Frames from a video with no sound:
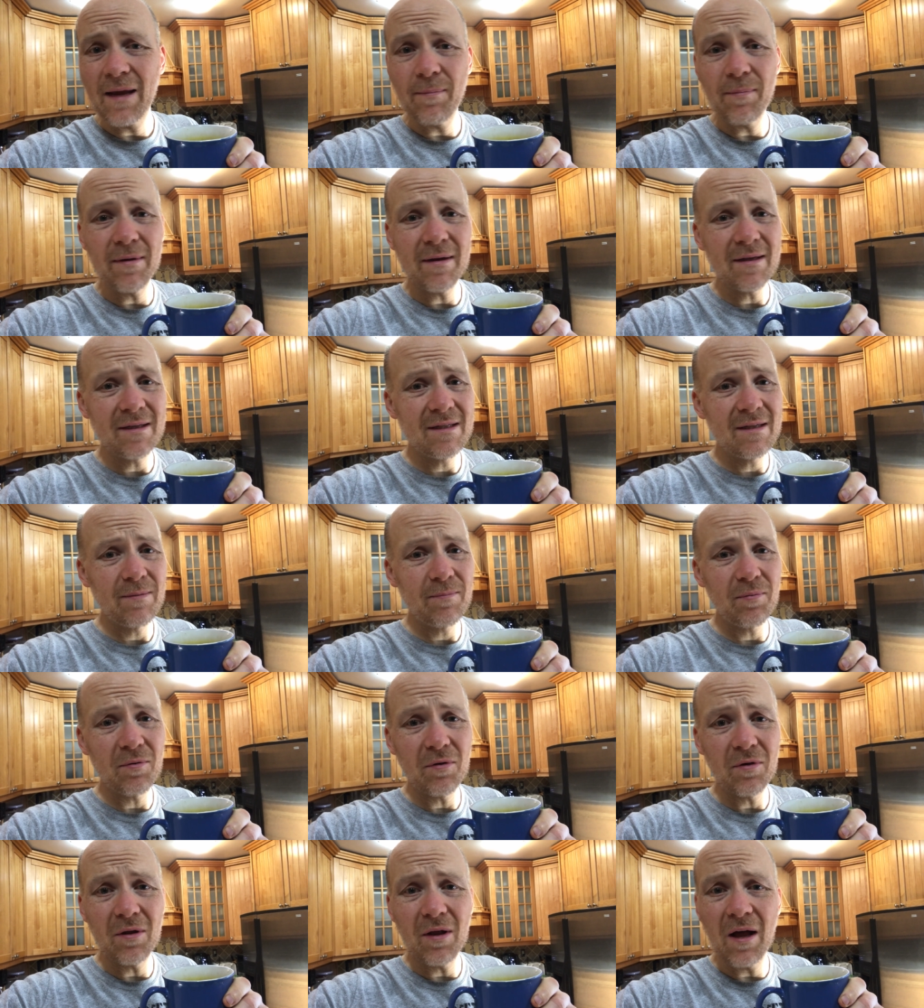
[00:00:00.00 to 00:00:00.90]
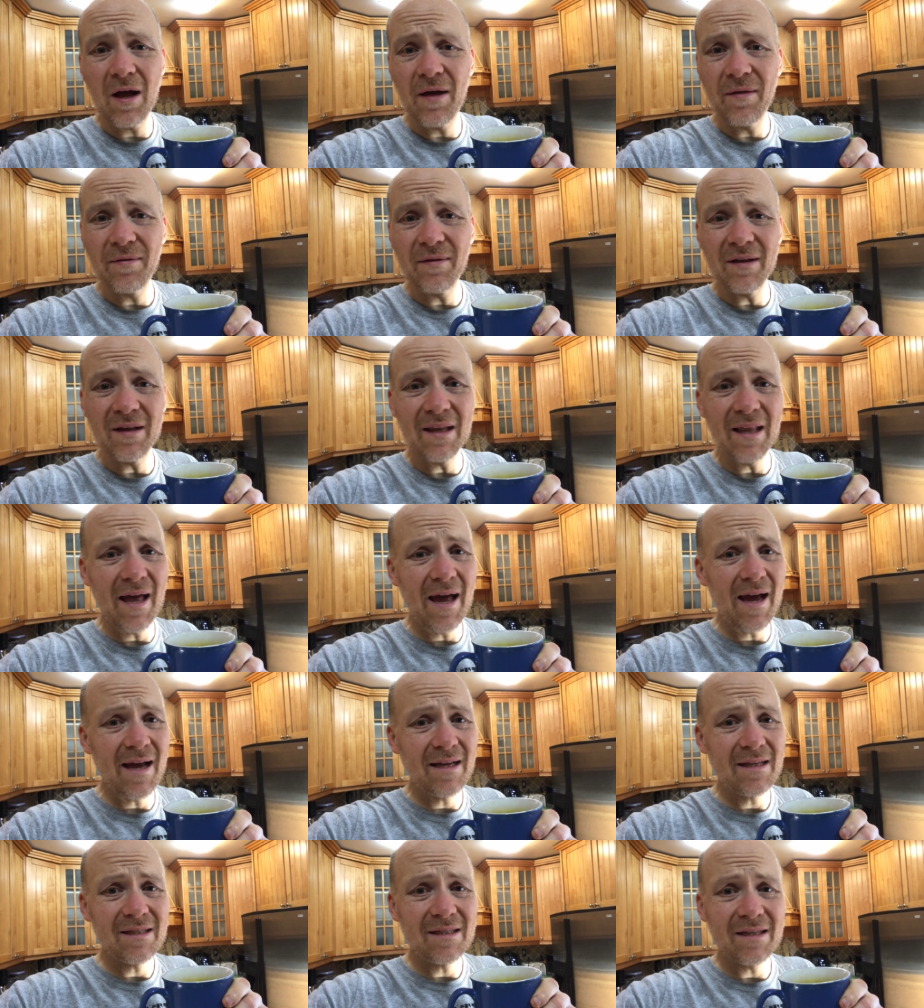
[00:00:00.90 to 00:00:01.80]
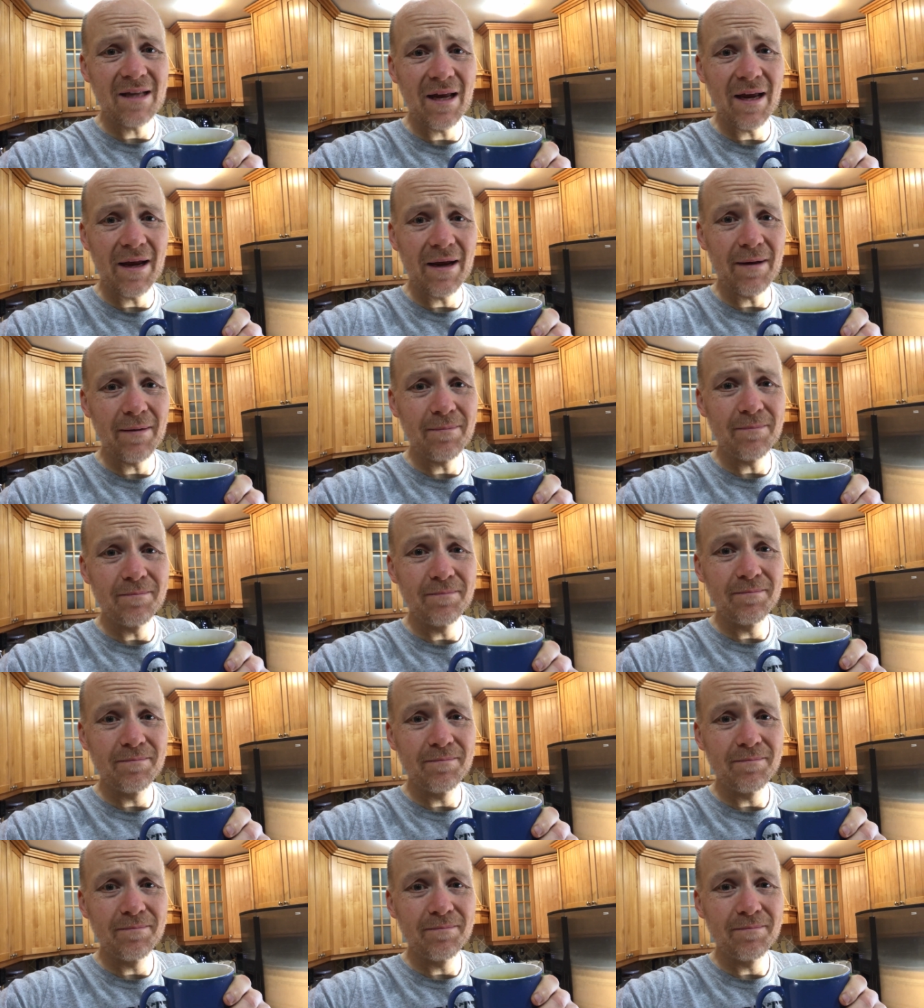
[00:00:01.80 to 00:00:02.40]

Keeping it simple on the last day.